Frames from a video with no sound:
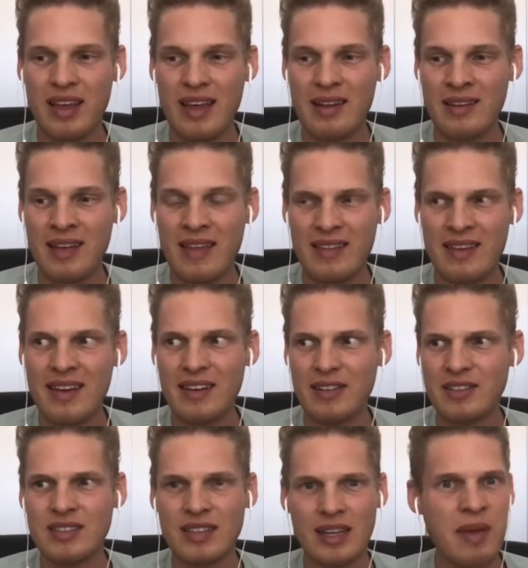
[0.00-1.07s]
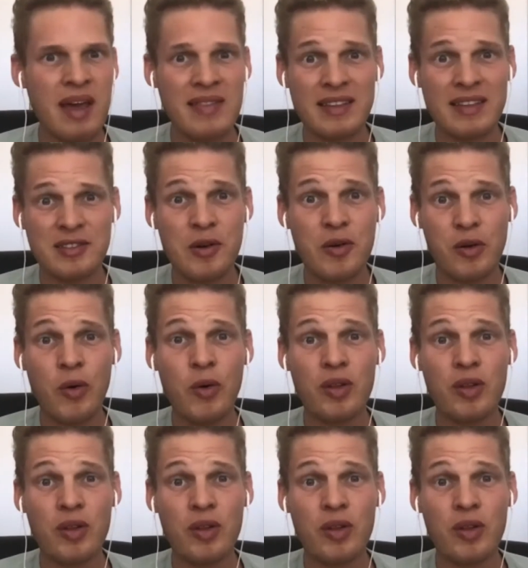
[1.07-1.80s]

And at the end, I was just like, man, that's so cool.